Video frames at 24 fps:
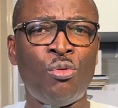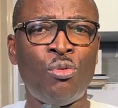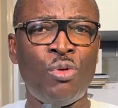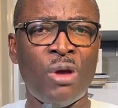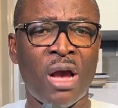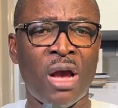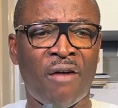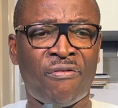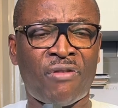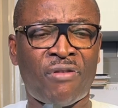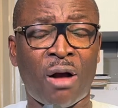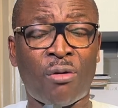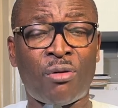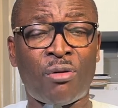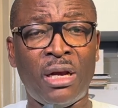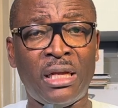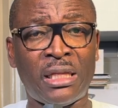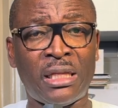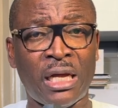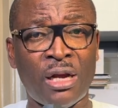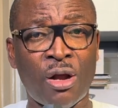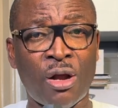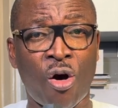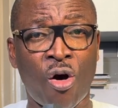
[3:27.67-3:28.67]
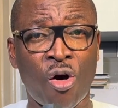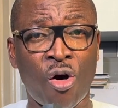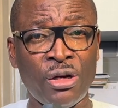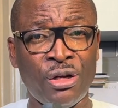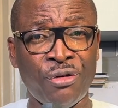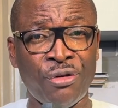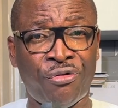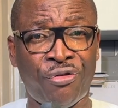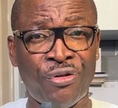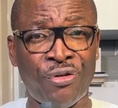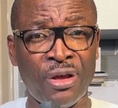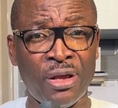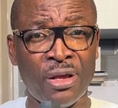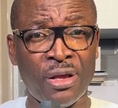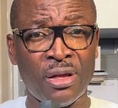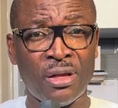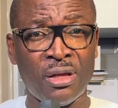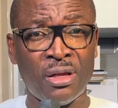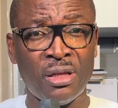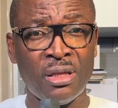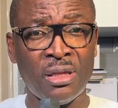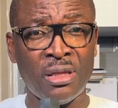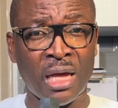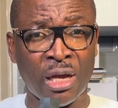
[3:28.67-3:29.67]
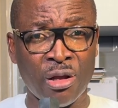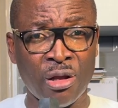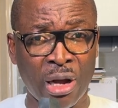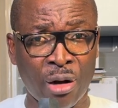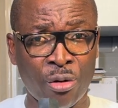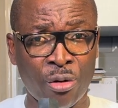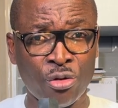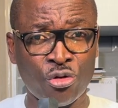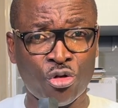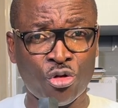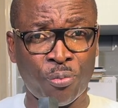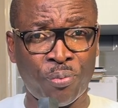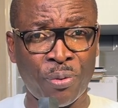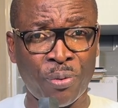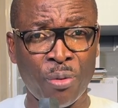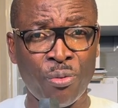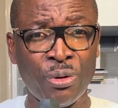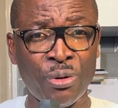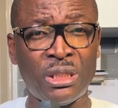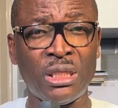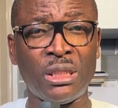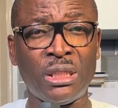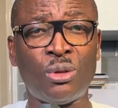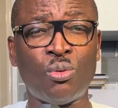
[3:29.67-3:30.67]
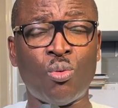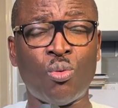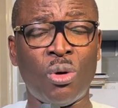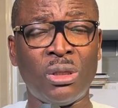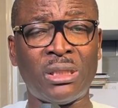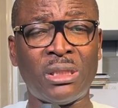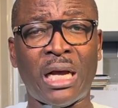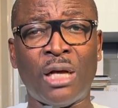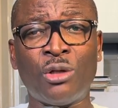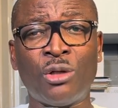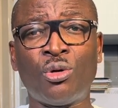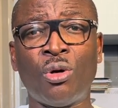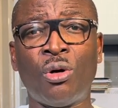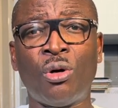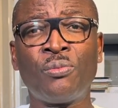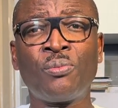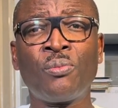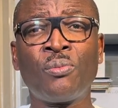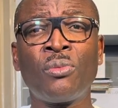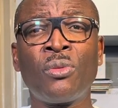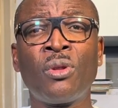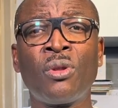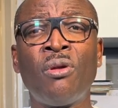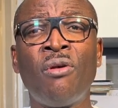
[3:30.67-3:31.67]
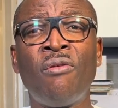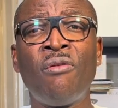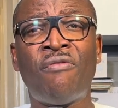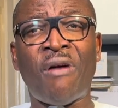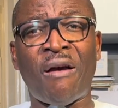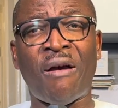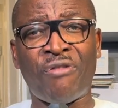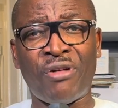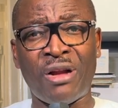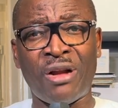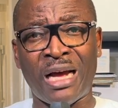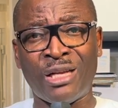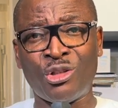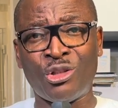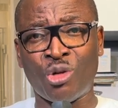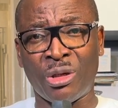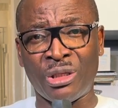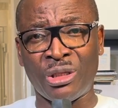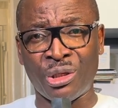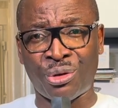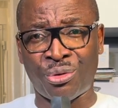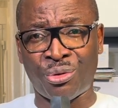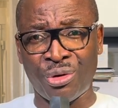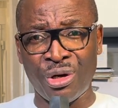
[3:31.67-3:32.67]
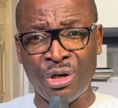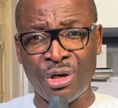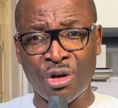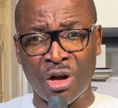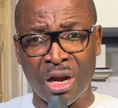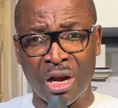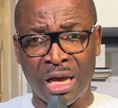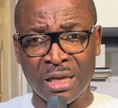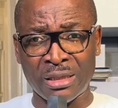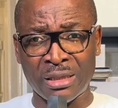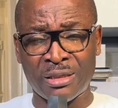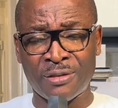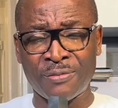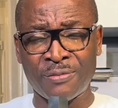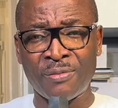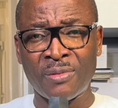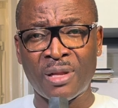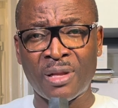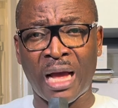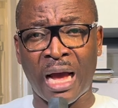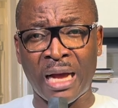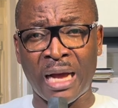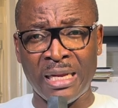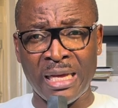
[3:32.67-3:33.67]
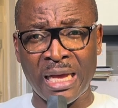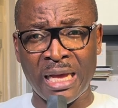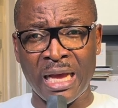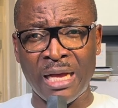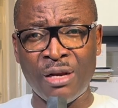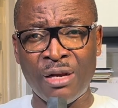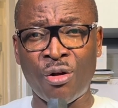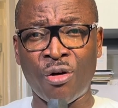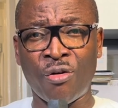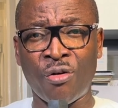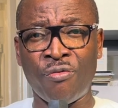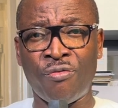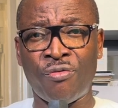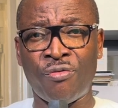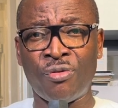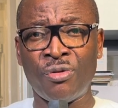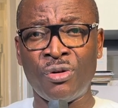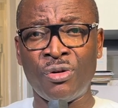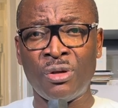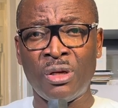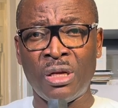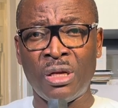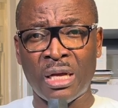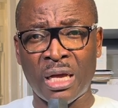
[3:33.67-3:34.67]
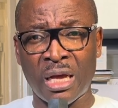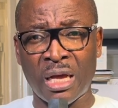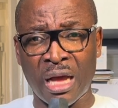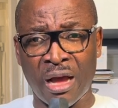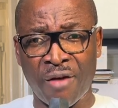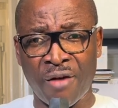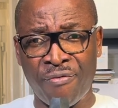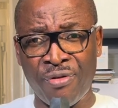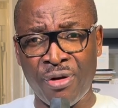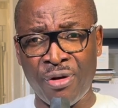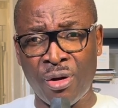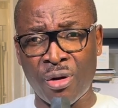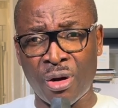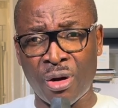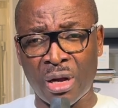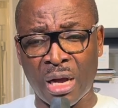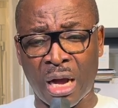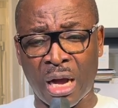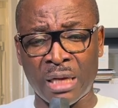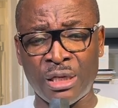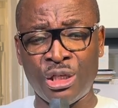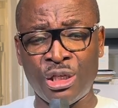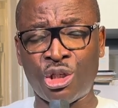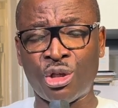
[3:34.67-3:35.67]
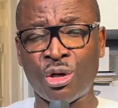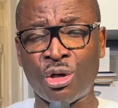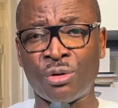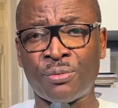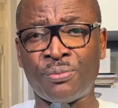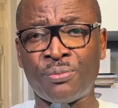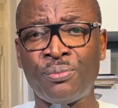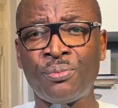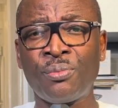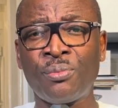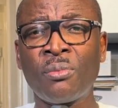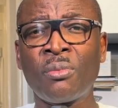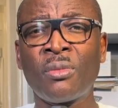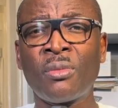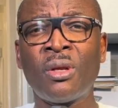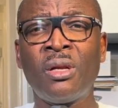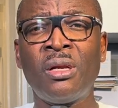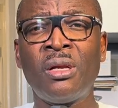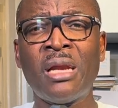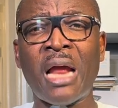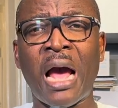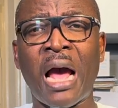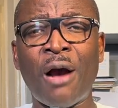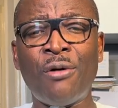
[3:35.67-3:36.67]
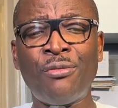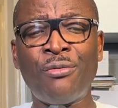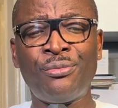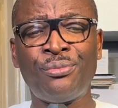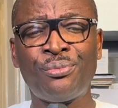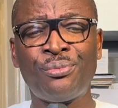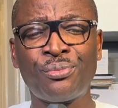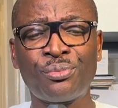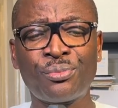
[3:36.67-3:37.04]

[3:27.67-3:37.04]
we have calculated all the fee that you are going to pay, which is $1,523 at the end of every addition. Now,